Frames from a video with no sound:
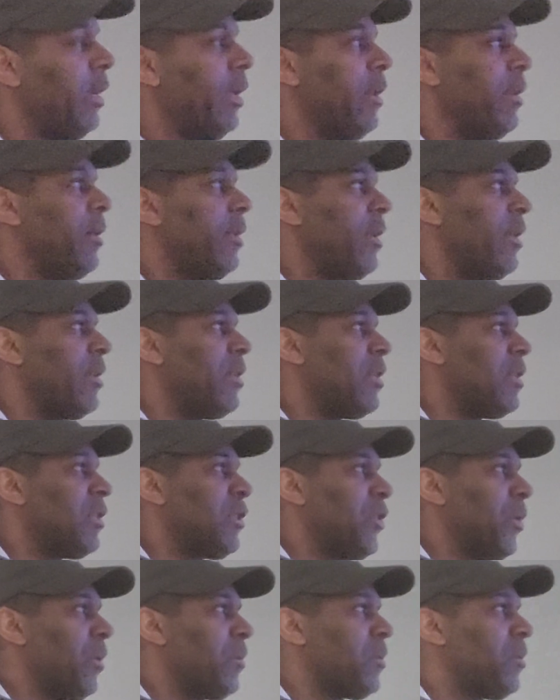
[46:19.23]
And in
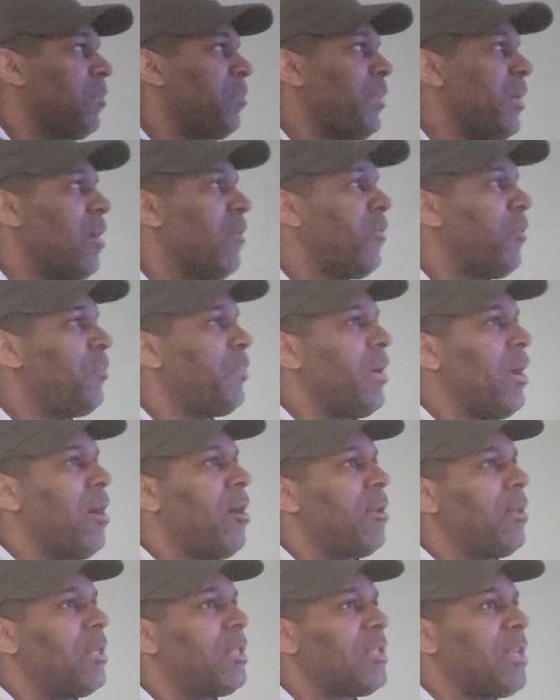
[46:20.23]
terms of the
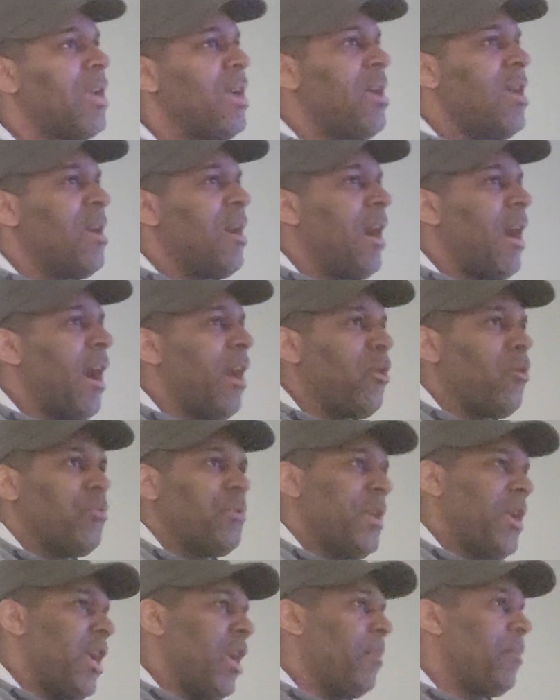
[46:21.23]
pound-for-pound list, I
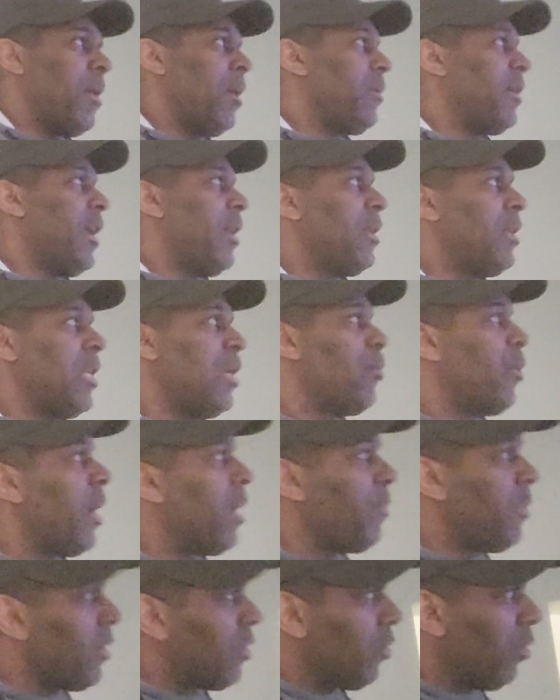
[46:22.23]
don't care about that
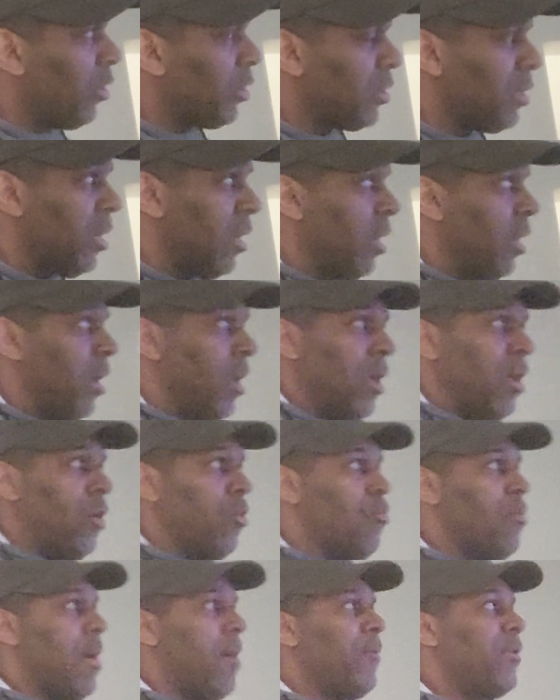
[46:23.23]
anyway because
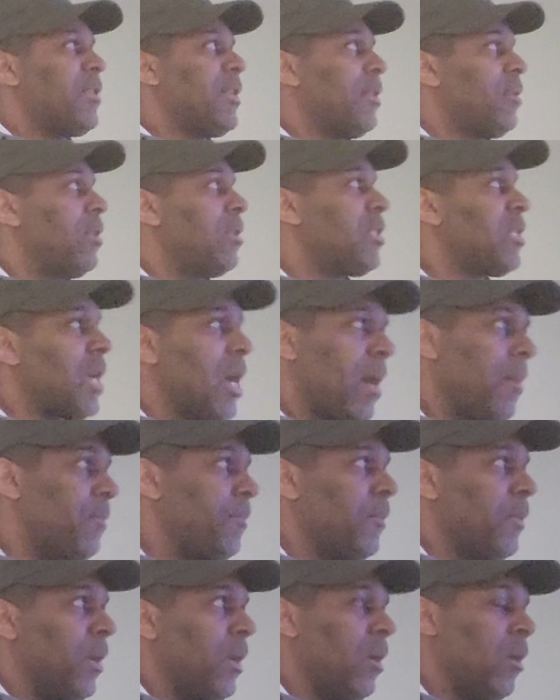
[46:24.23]
whoever's at the
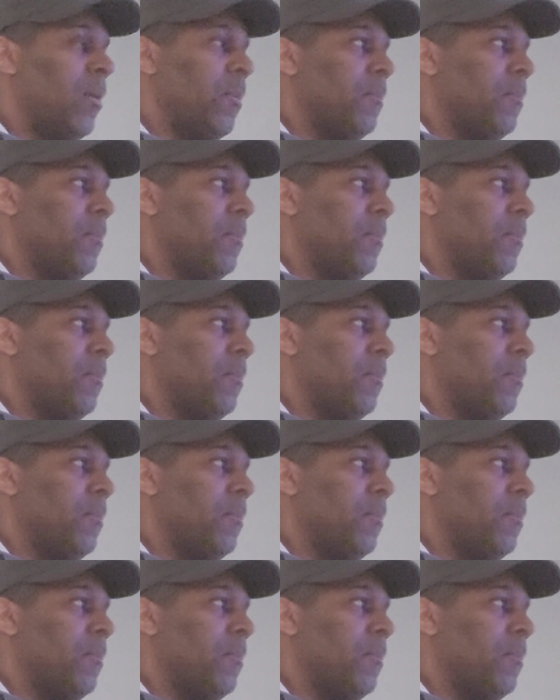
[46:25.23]
top,